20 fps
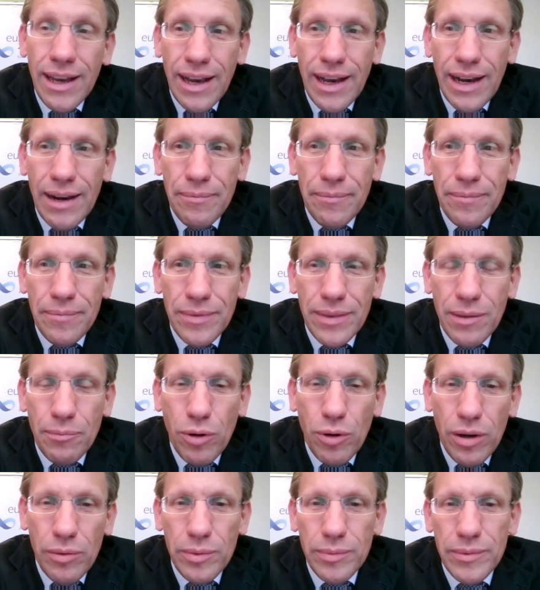Um, the
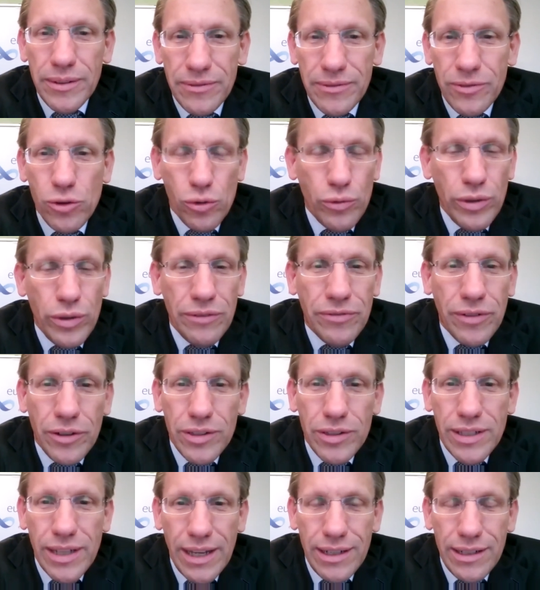problem of
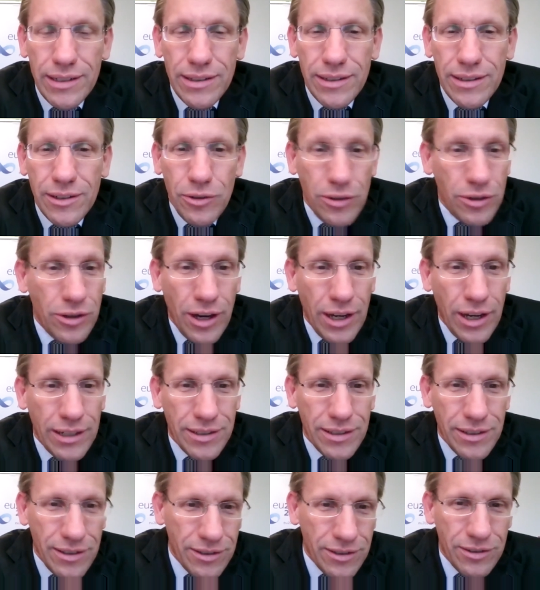StudiVZ, it could not
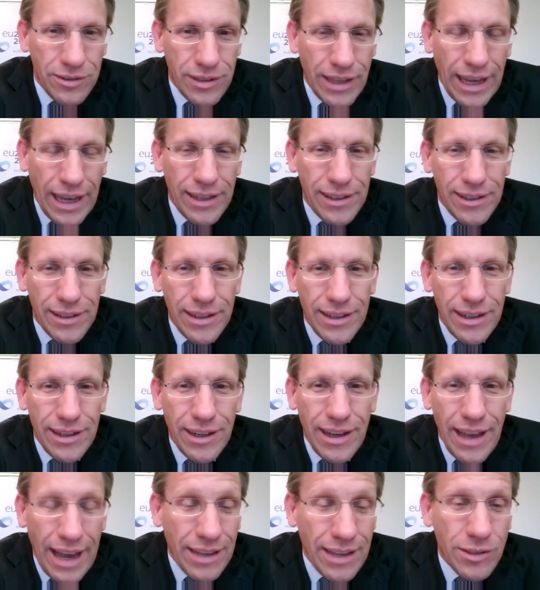scale
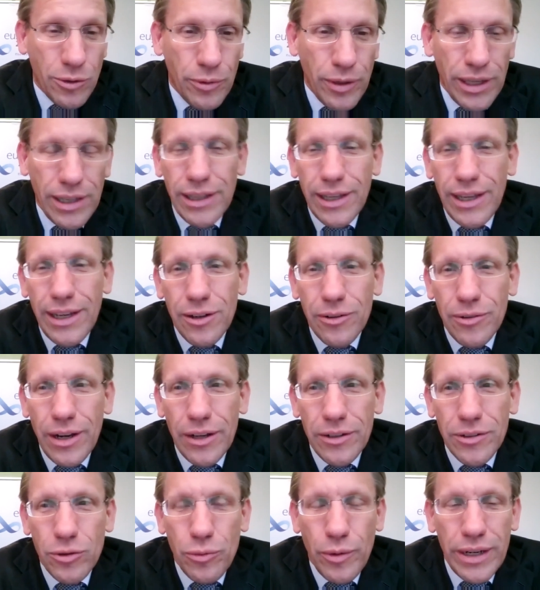as quickly
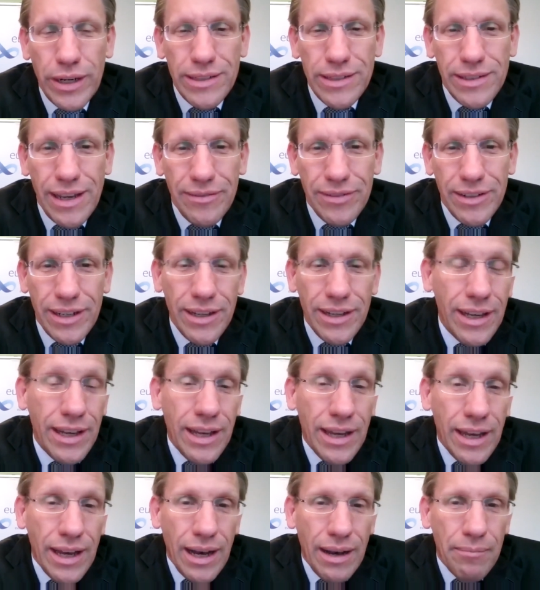around 27
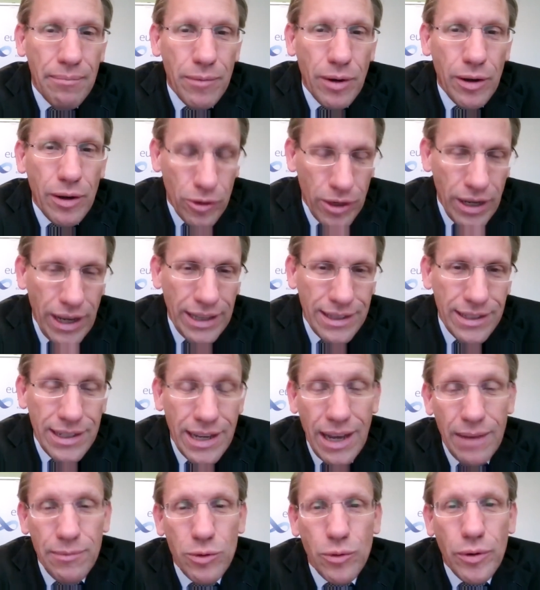um, or at the
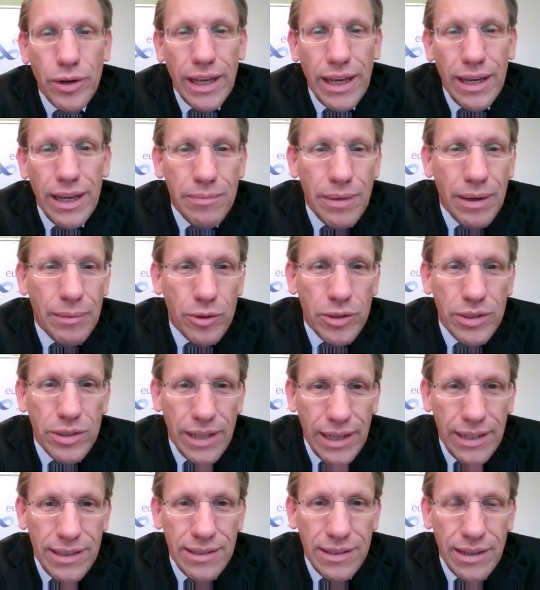time 28 member
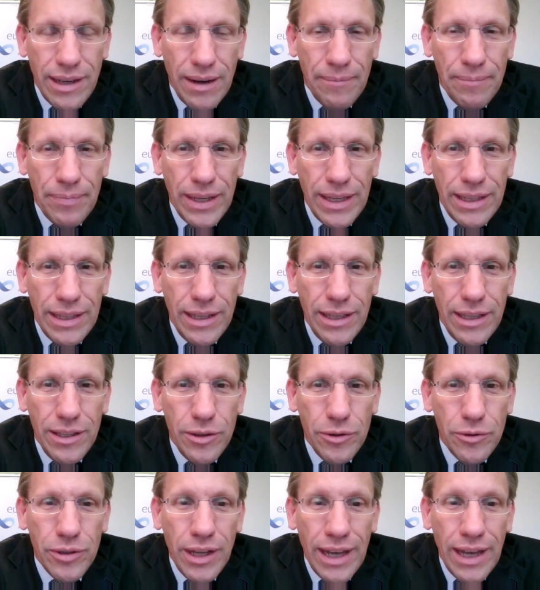states um, in the
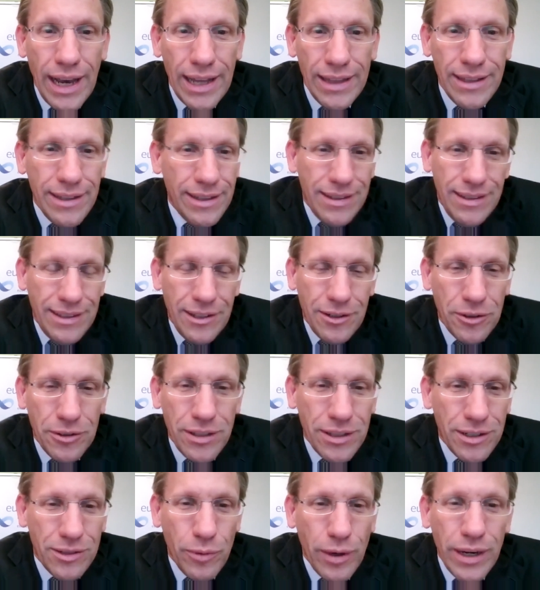EU and the you know the
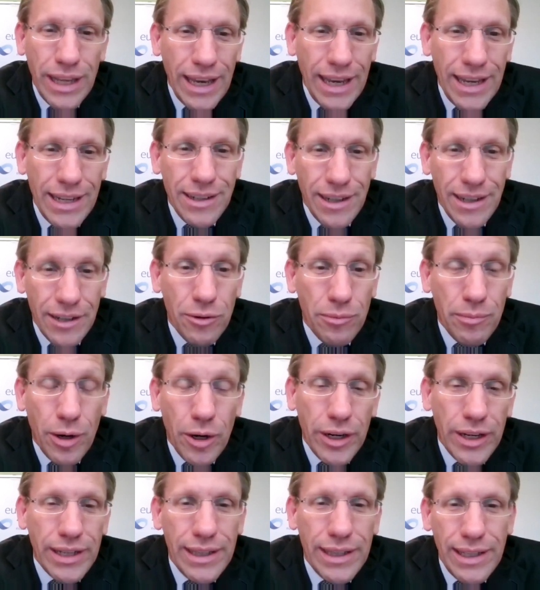28 other
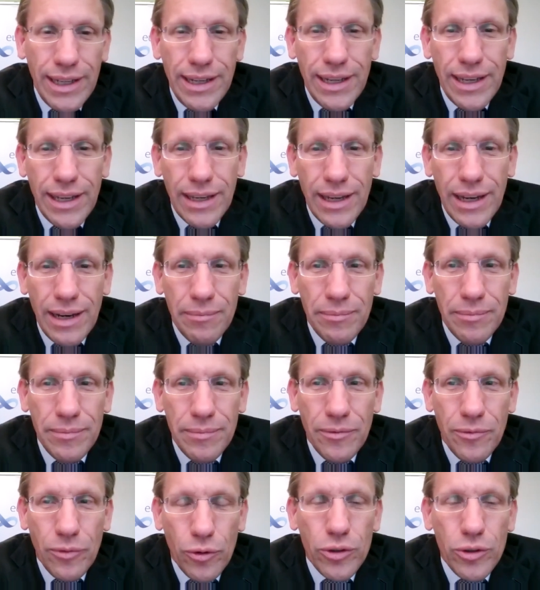market leading
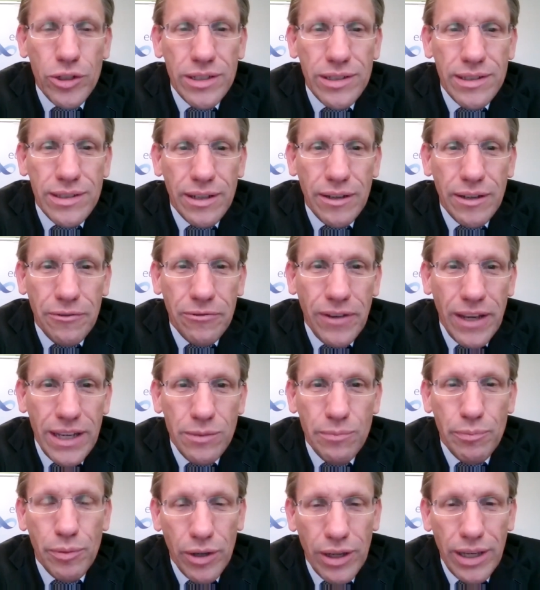um, versions of
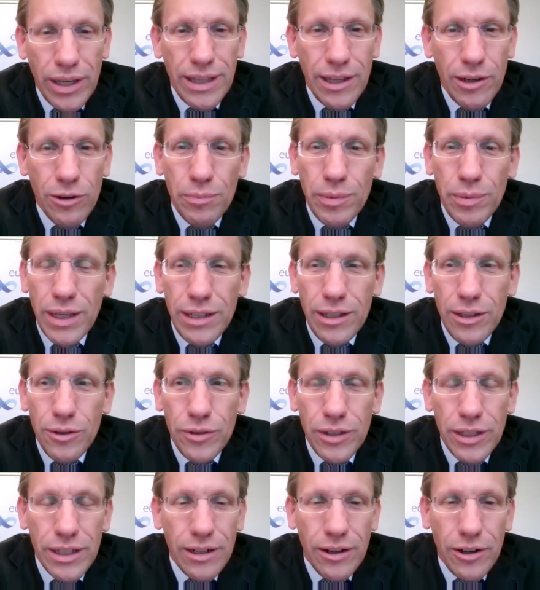Facebook in the European
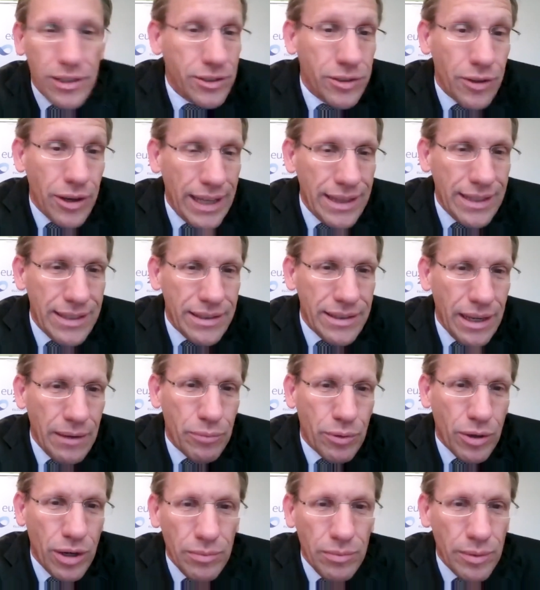Union also had the same
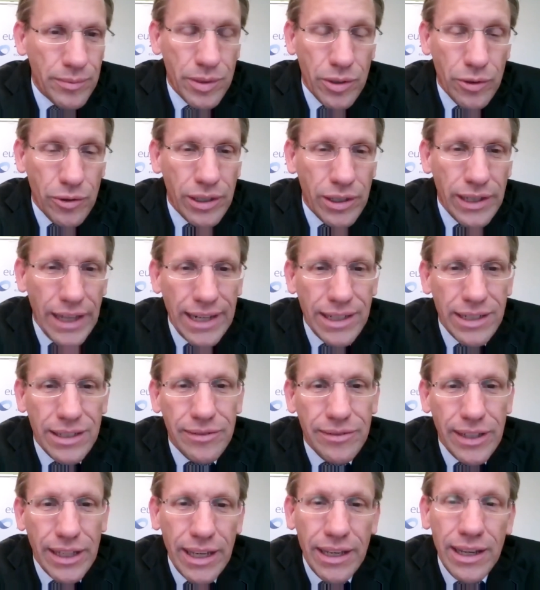problem so
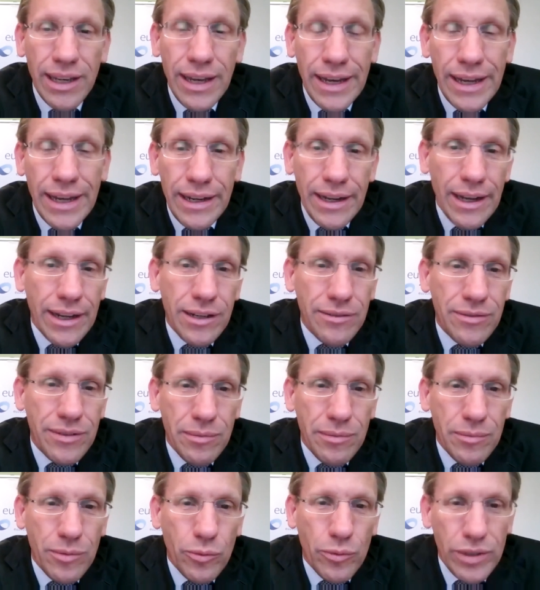collectively none of
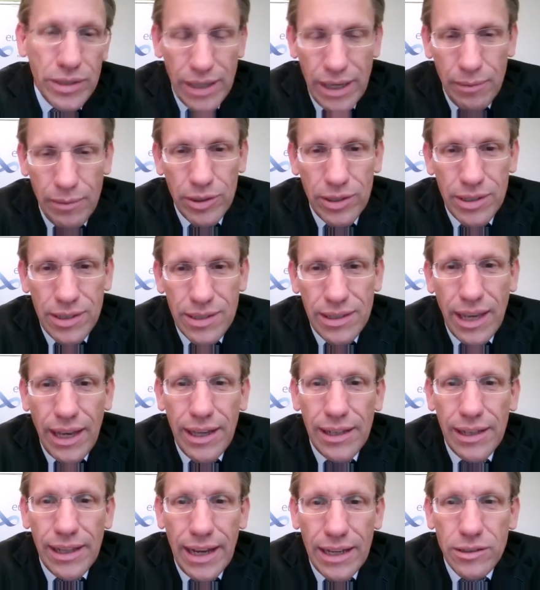them was able to
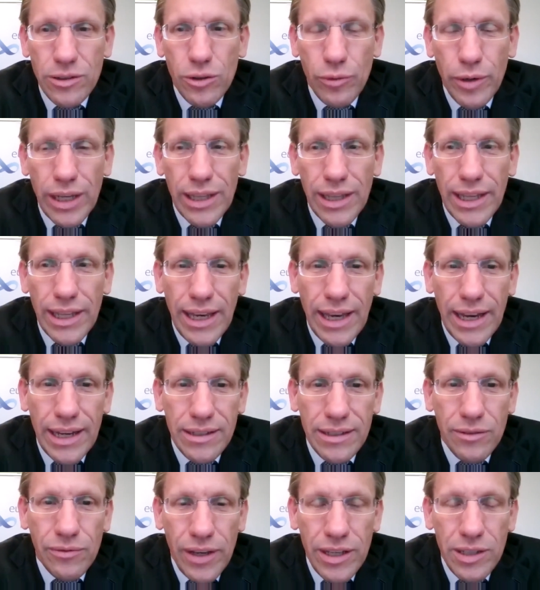scale as quickly
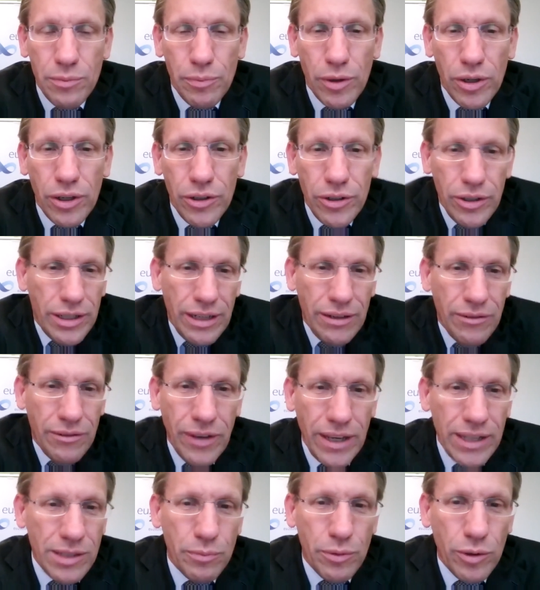as Facebook could and
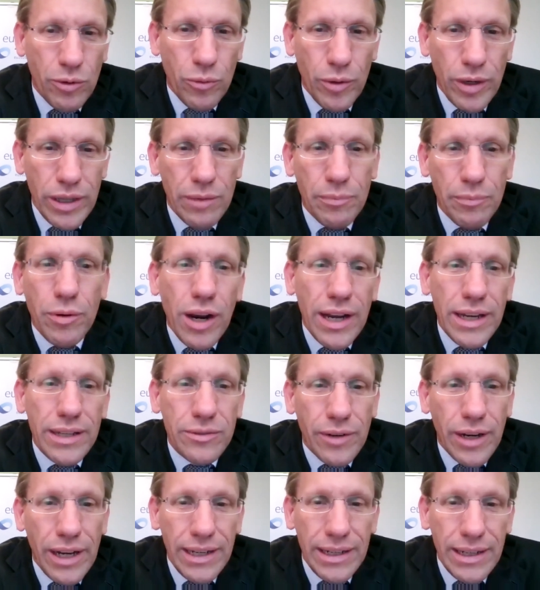Facebook won the prize
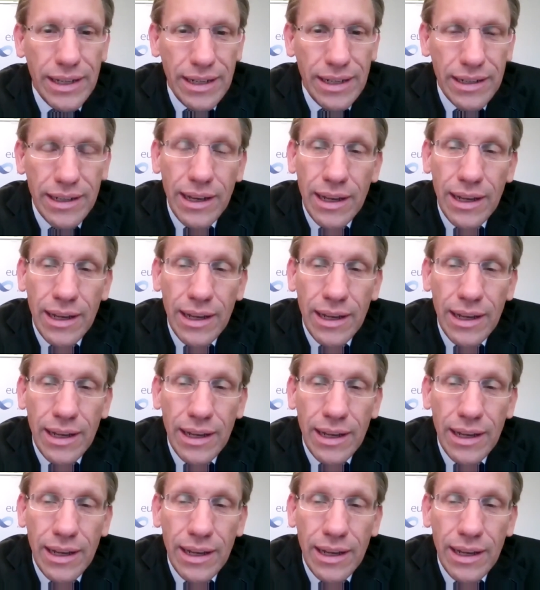right and